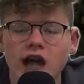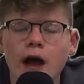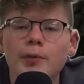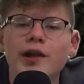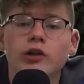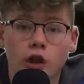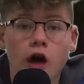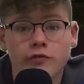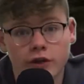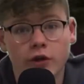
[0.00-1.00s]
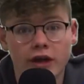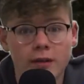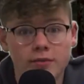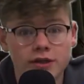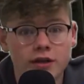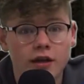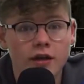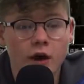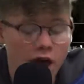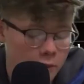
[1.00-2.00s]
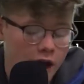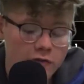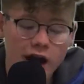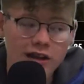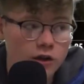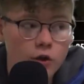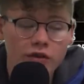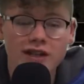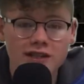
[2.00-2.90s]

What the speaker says: I play a lot of video games, and when I find new things